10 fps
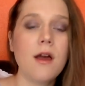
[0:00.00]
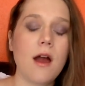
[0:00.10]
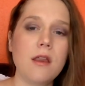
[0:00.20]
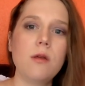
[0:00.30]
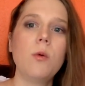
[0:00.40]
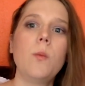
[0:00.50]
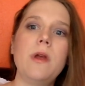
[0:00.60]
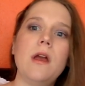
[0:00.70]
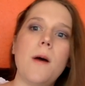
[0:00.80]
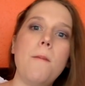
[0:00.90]
And you will
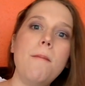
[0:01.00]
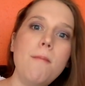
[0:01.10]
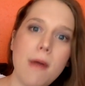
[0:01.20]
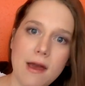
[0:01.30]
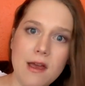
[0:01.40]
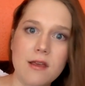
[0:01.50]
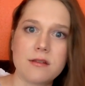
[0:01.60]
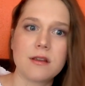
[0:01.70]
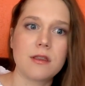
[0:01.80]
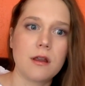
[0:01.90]
be
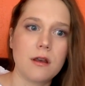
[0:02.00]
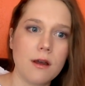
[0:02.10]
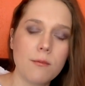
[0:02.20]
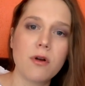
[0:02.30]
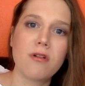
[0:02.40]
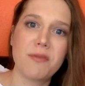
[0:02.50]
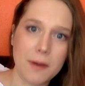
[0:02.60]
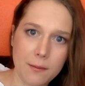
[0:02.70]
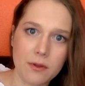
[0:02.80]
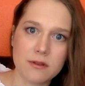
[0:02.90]
amazed at the number of
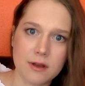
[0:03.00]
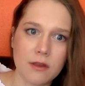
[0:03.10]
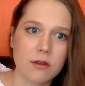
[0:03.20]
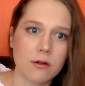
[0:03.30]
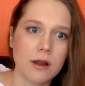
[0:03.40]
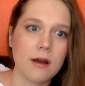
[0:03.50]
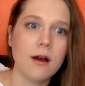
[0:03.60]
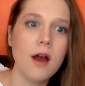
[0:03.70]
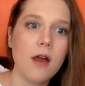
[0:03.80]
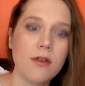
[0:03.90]
people in South Korea
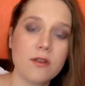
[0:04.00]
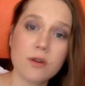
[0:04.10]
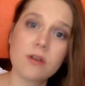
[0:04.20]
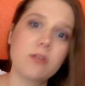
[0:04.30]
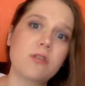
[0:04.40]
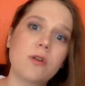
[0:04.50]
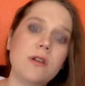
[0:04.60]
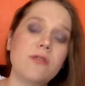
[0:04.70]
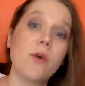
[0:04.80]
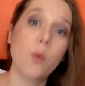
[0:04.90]
that took to the streets
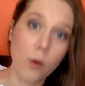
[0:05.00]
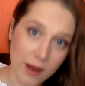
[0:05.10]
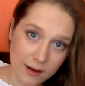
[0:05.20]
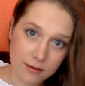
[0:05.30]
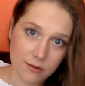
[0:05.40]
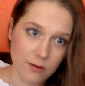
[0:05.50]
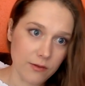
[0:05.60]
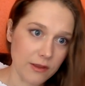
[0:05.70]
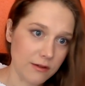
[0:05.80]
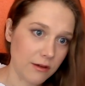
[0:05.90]
for weeks
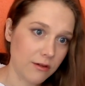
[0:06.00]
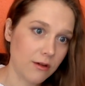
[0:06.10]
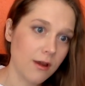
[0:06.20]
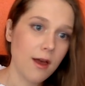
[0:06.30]
over this issue.